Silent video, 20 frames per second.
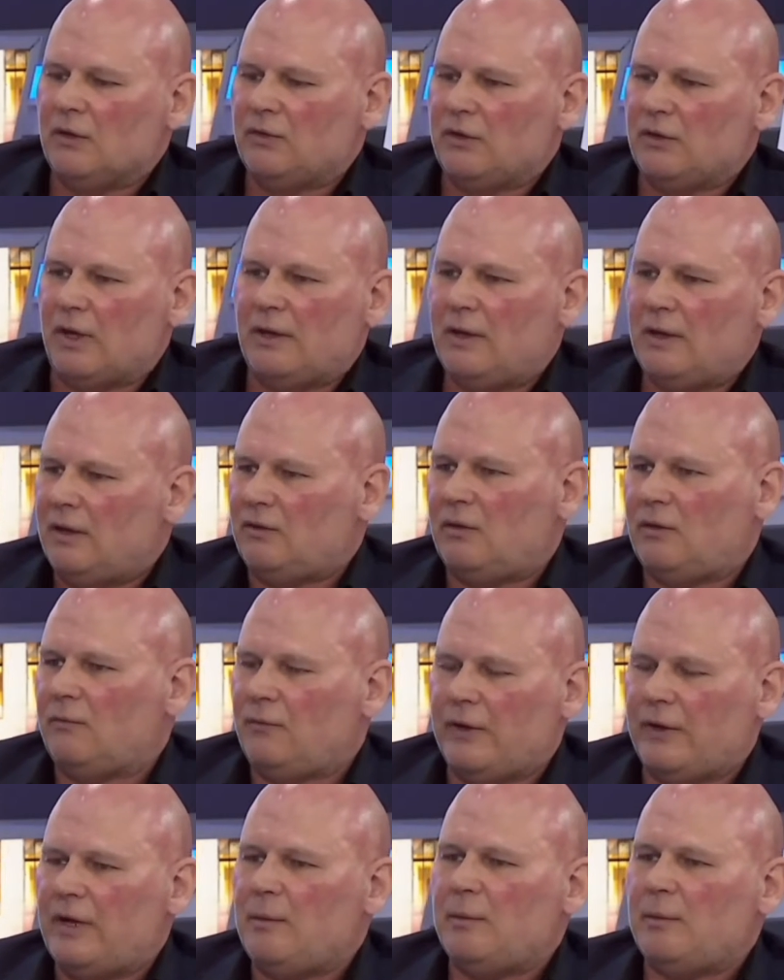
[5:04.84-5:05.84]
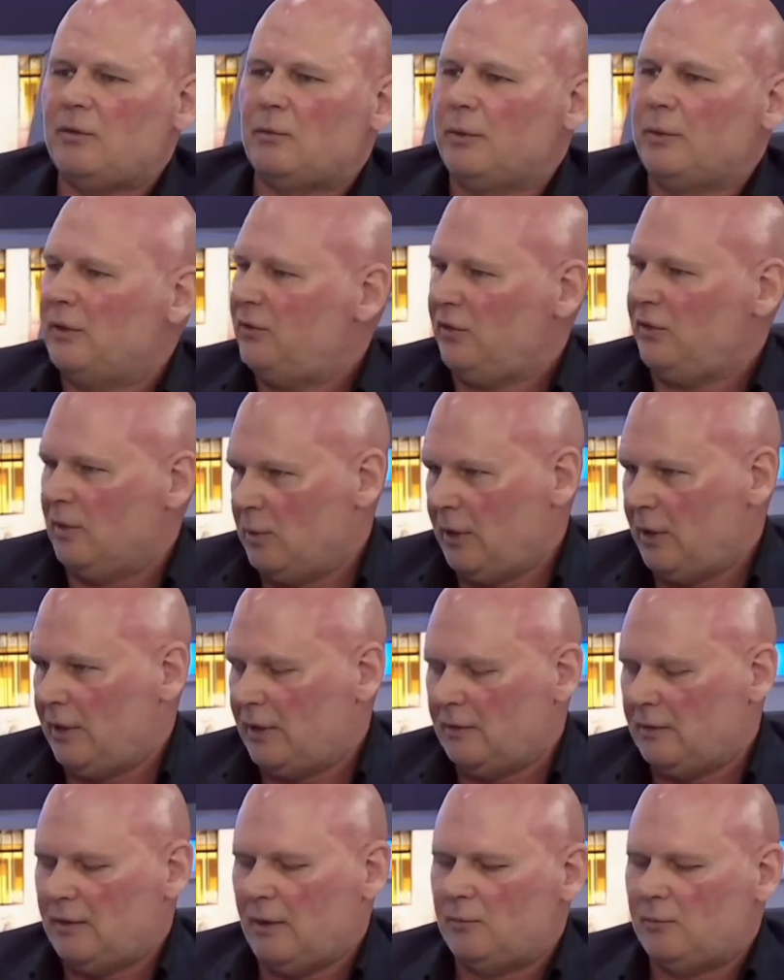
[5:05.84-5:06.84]
is that forget about the resale
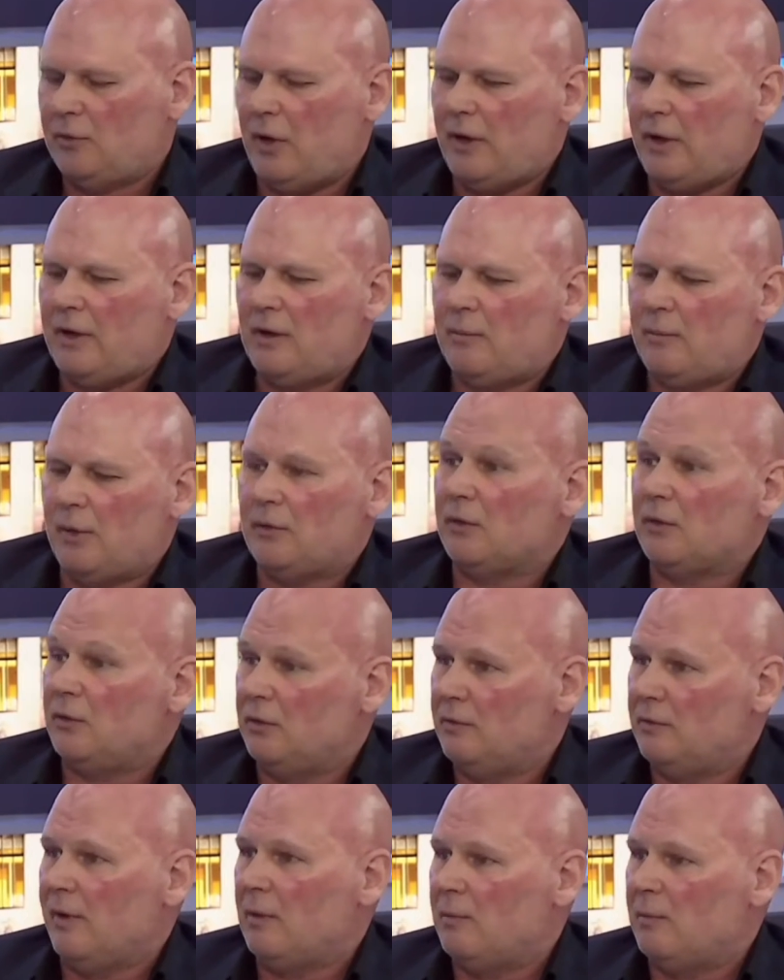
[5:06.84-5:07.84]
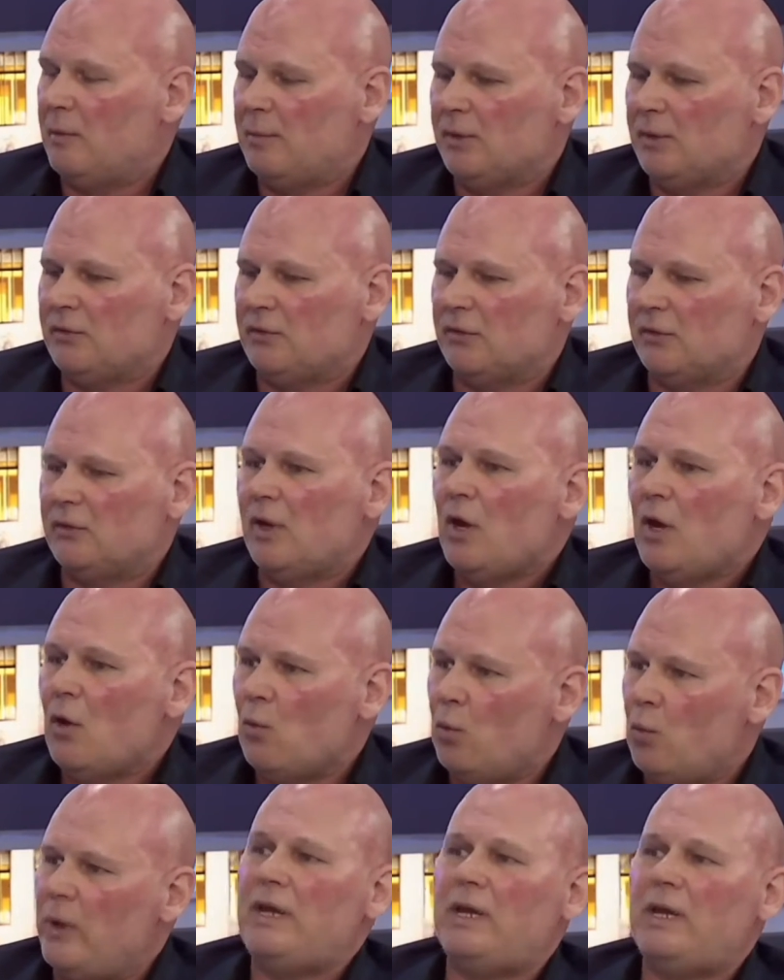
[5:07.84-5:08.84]
market. I'm talking about the new development business.
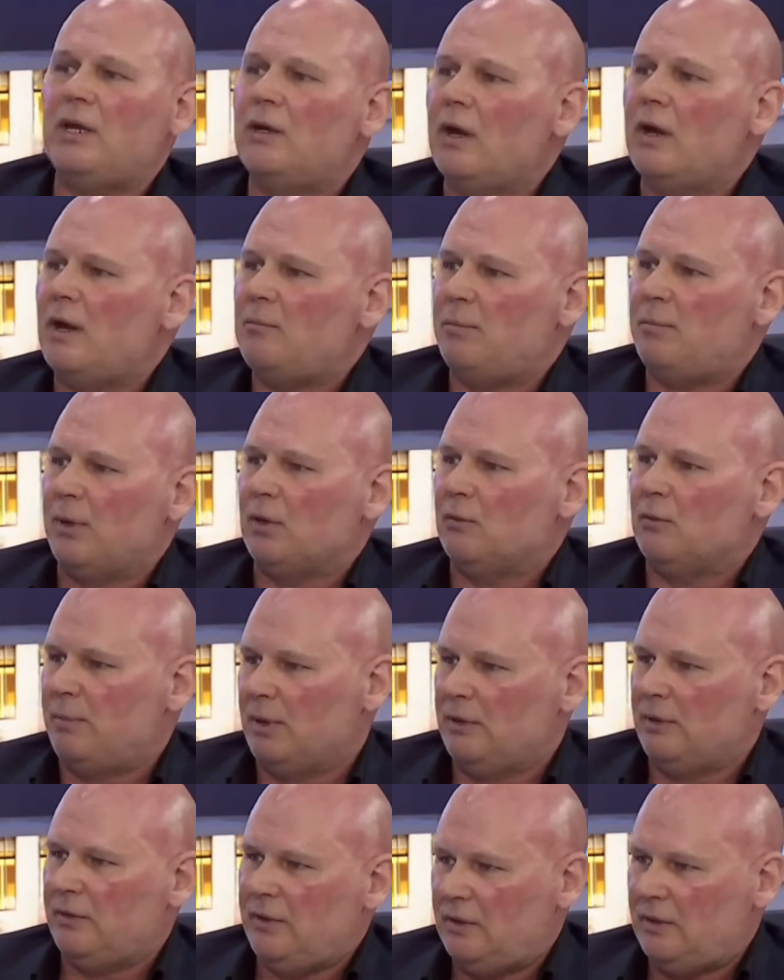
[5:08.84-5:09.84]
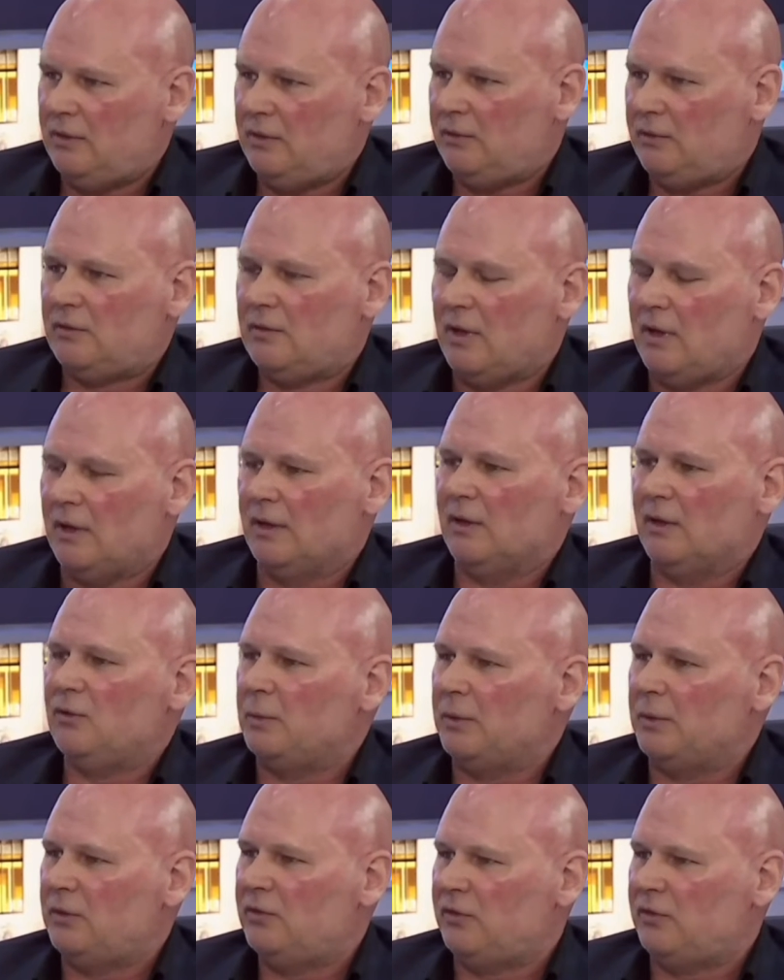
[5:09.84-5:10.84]
We cannot build buildings
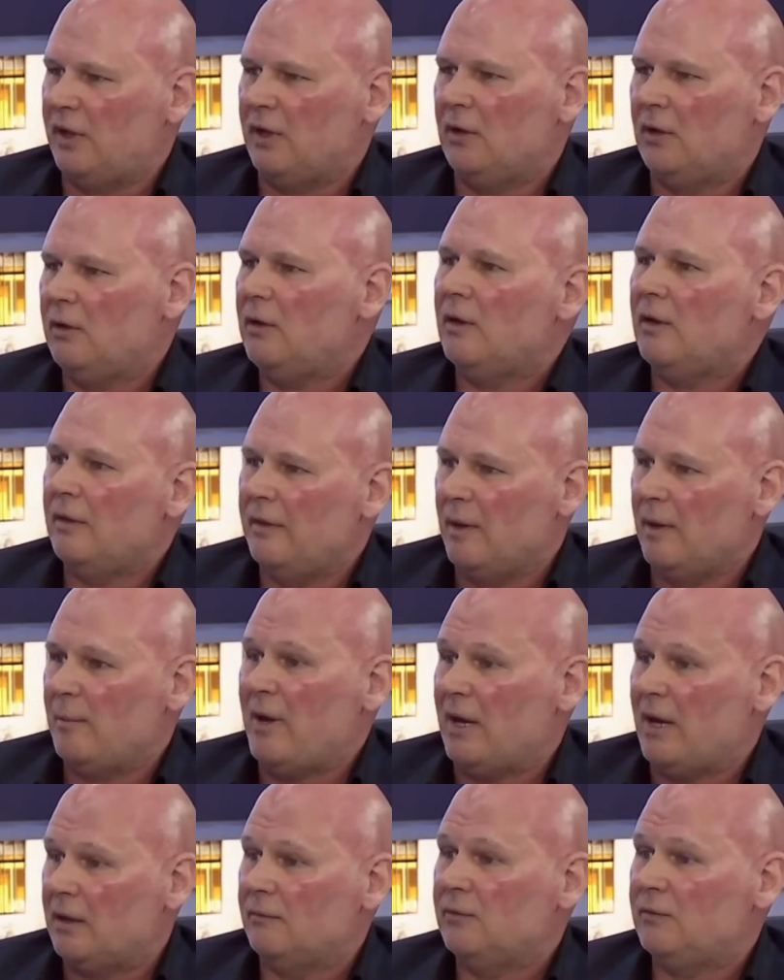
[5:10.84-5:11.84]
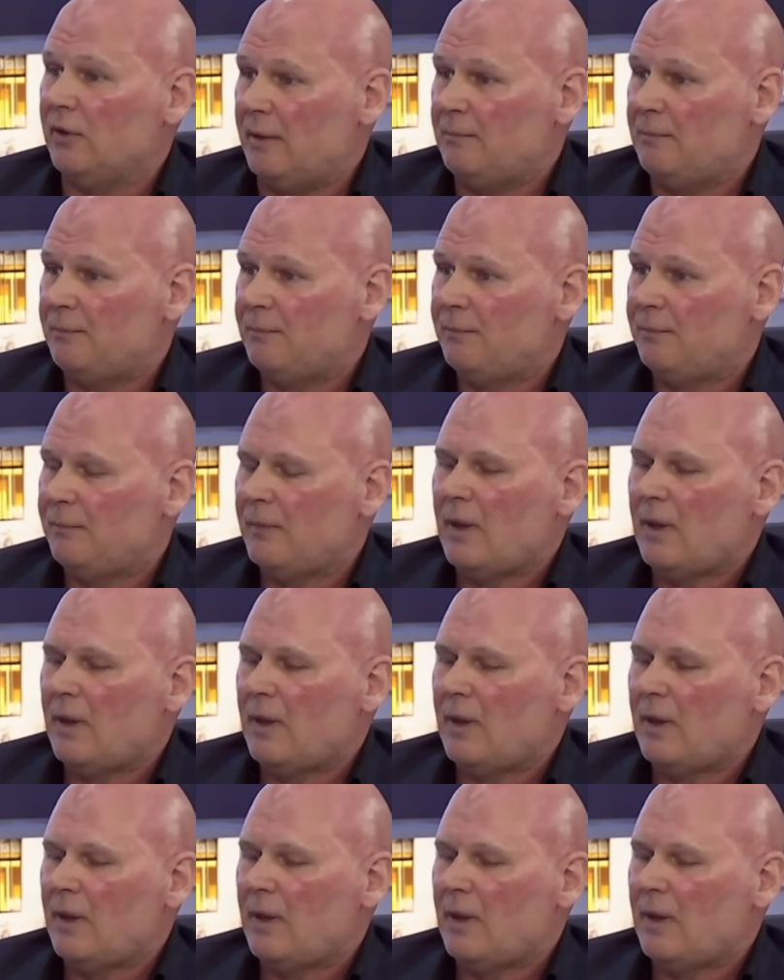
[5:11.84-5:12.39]
unless we sell them ahead of time.